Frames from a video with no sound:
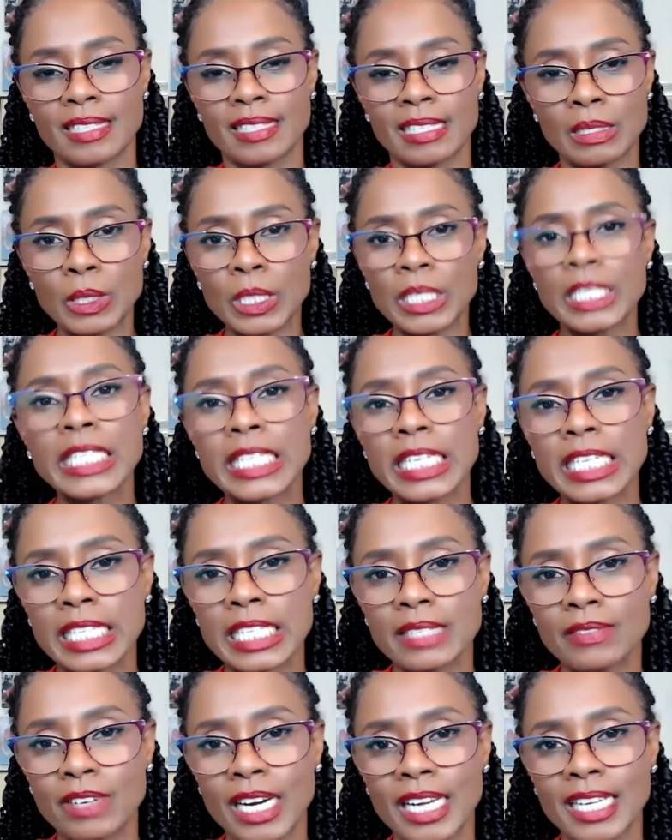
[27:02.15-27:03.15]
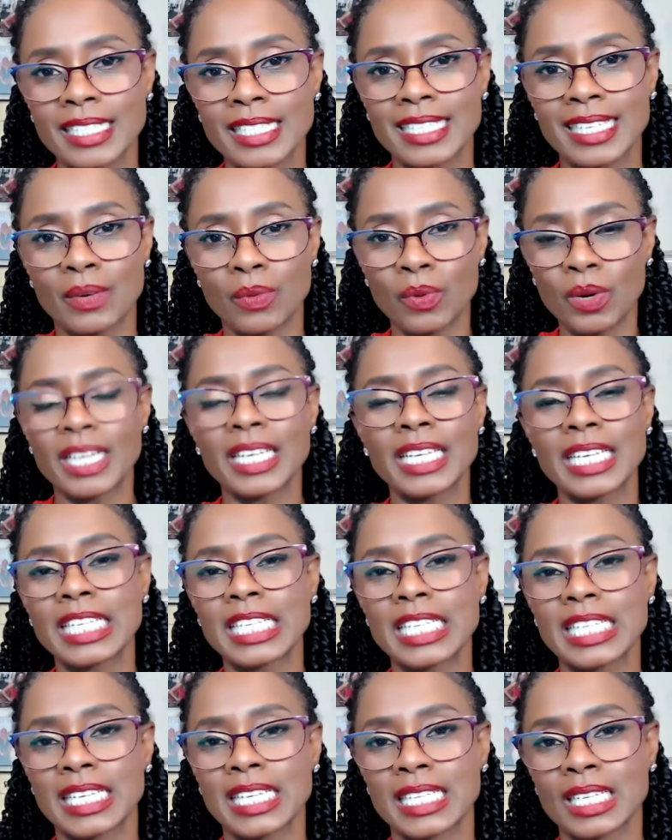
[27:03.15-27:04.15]
I want to get it right. I want to get
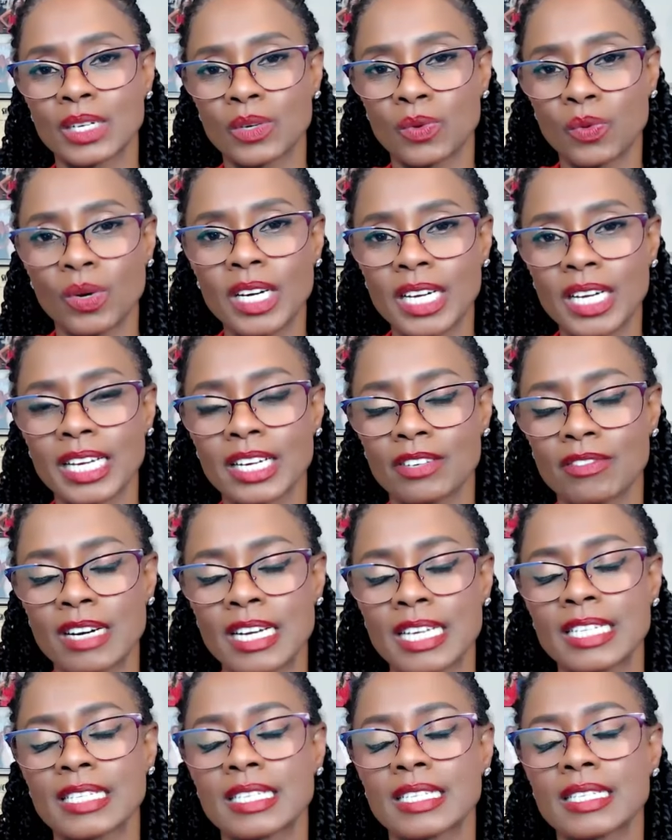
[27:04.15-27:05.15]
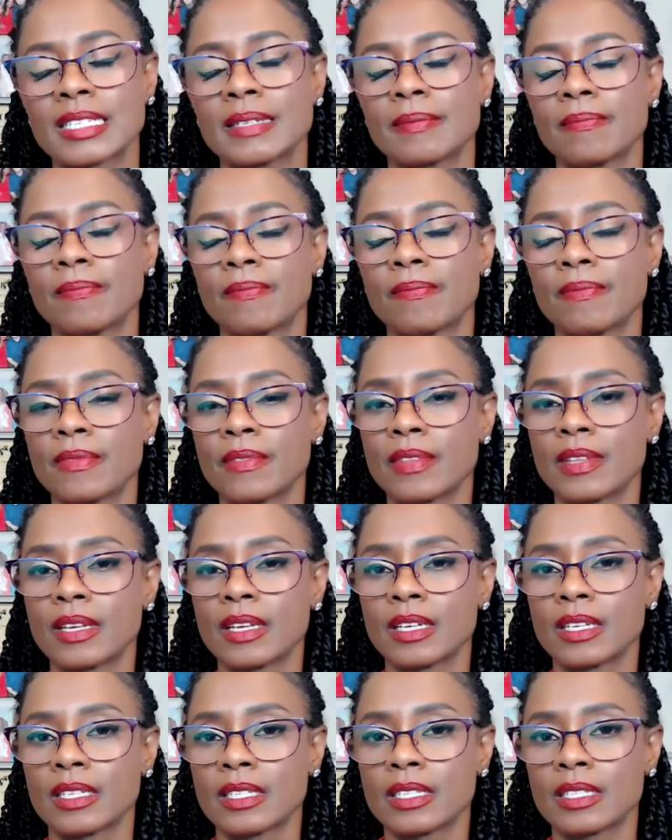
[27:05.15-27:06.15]
it done, and I want to get it right.
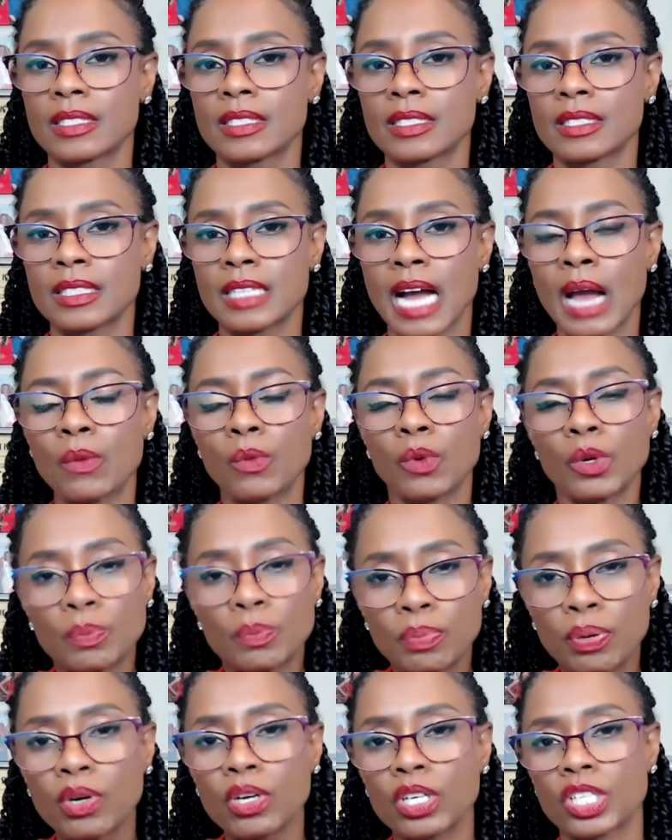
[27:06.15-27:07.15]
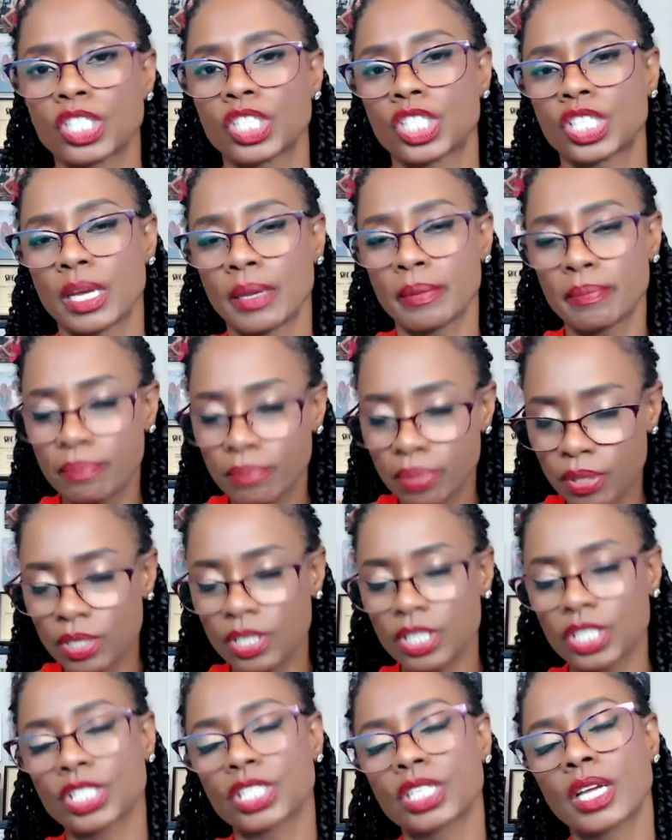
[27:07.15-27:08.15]
I would push and
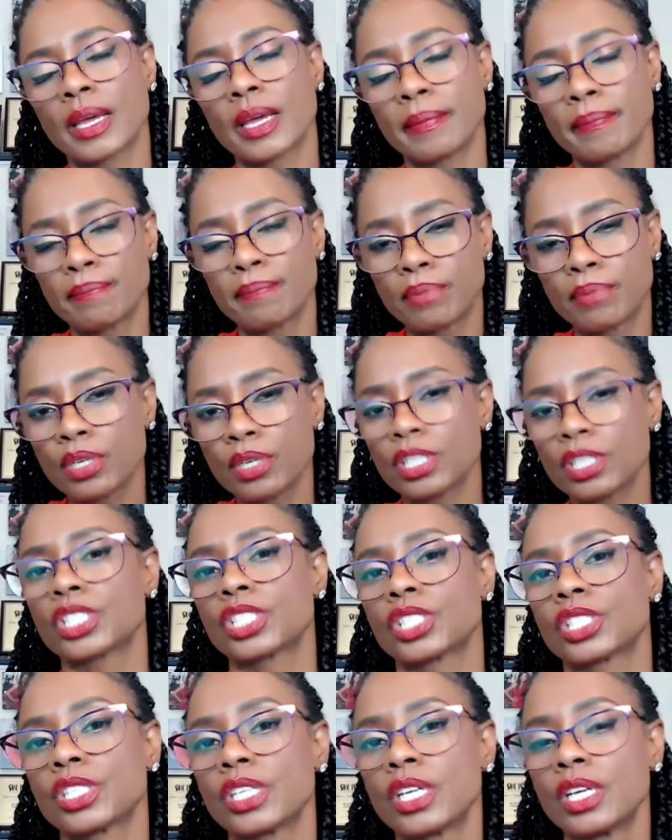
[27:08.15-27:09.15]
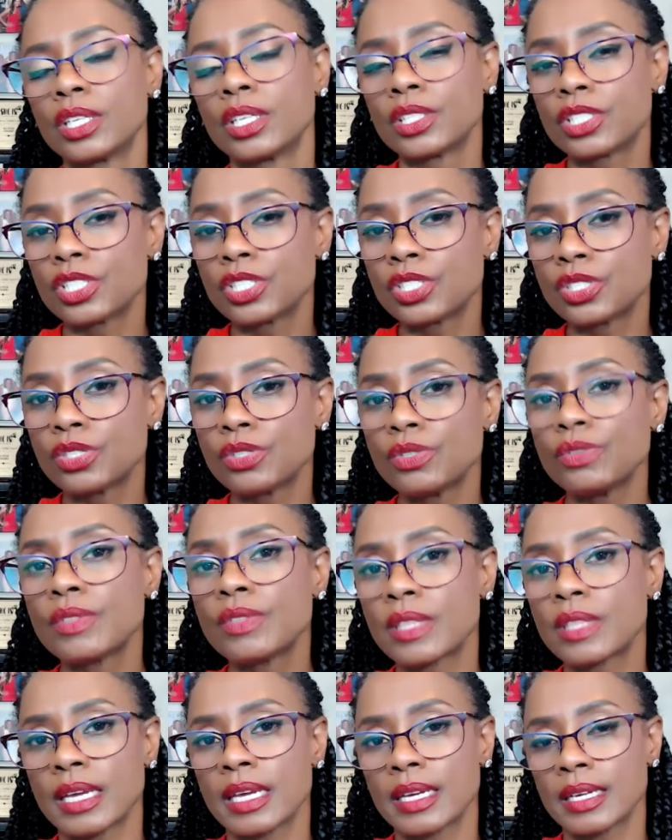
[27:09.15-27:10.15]
push and push to do
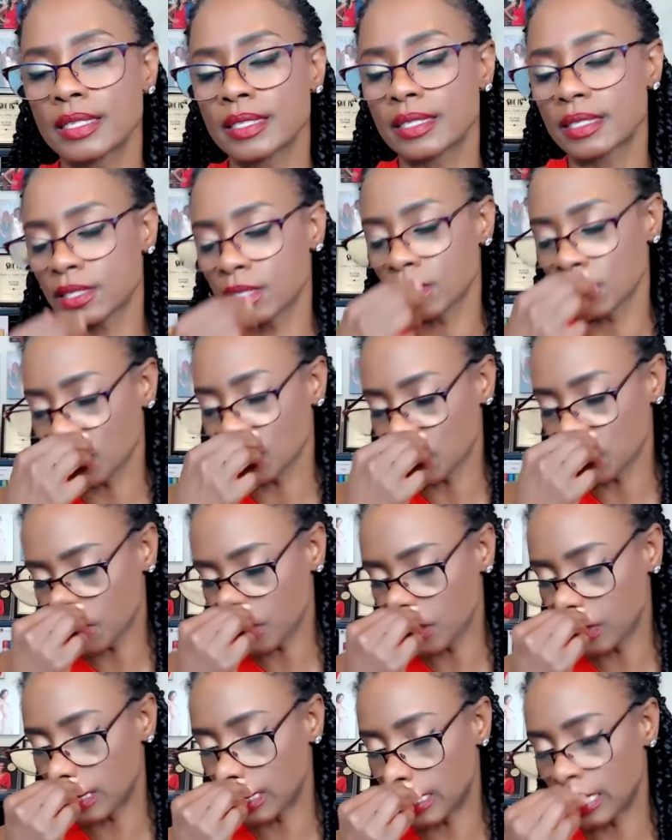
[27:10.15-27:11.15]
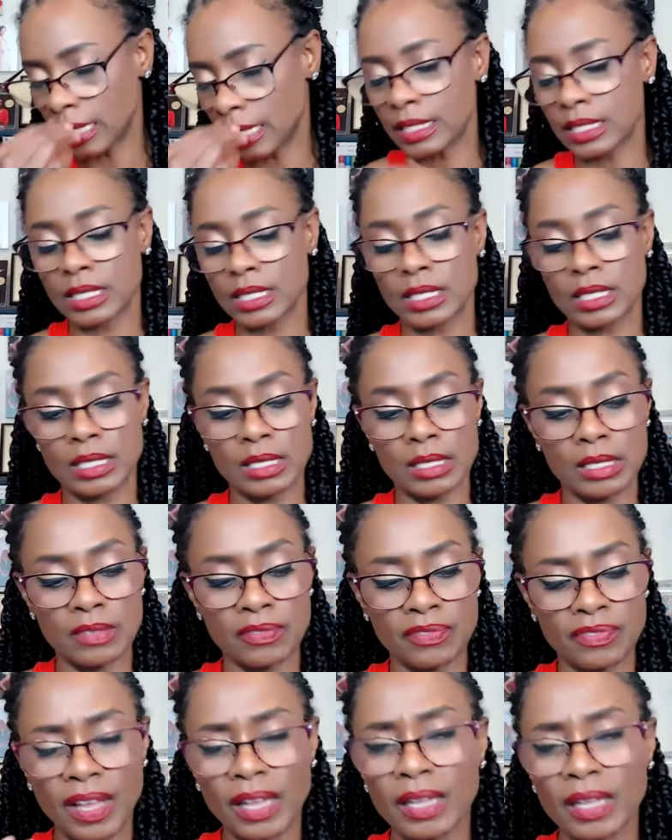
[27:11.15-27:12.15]
things, to learn things, to
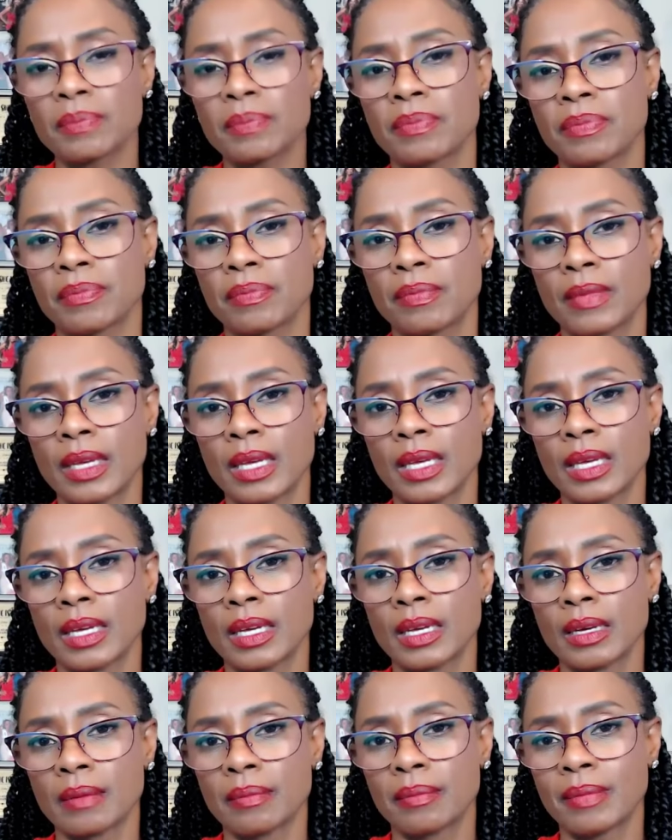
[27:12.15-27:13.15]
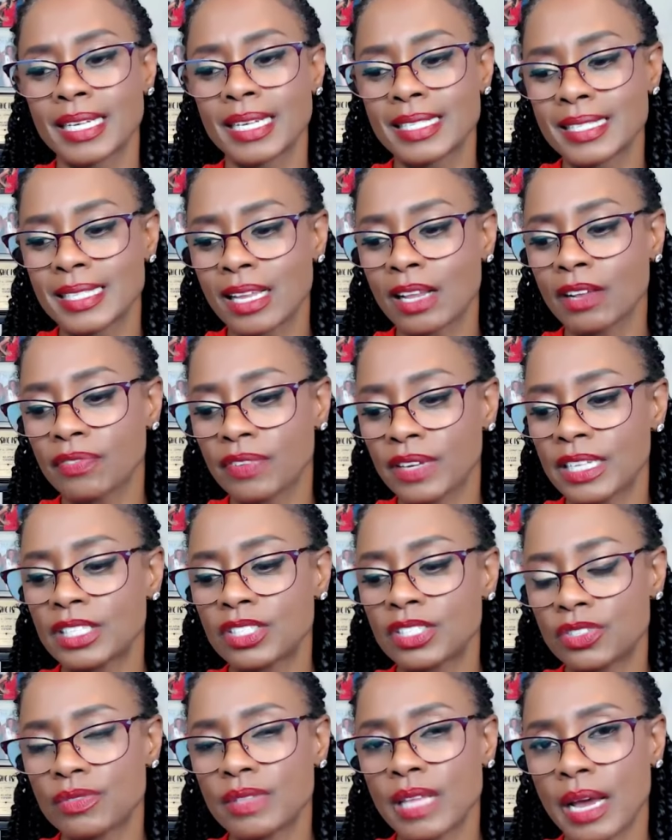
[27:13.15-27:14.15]
develop myself
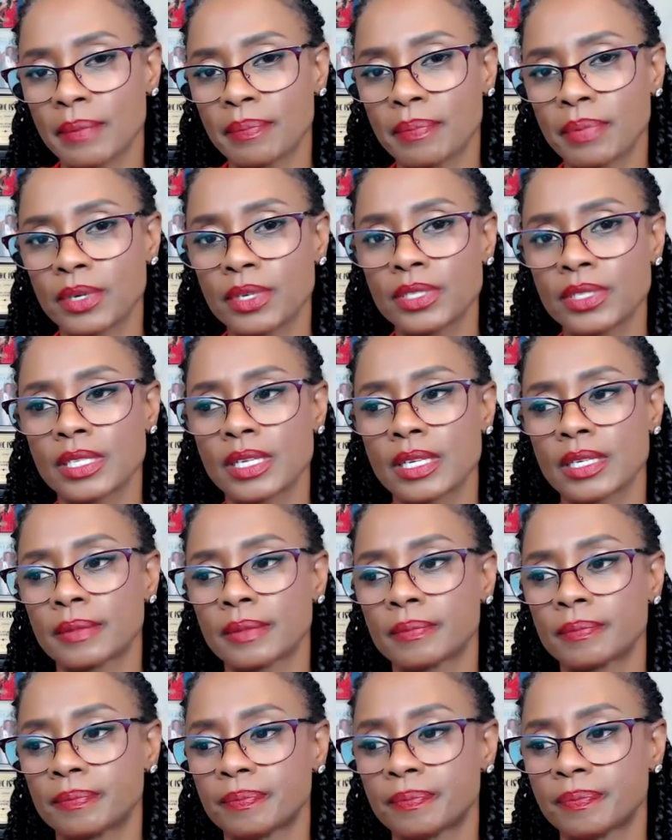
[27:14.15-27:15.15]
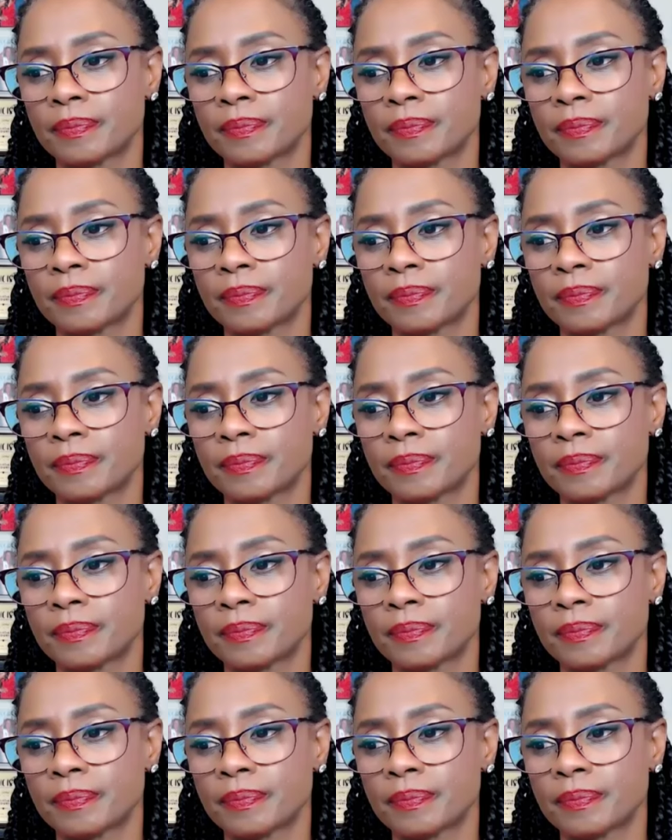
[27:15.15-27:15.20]
into that person.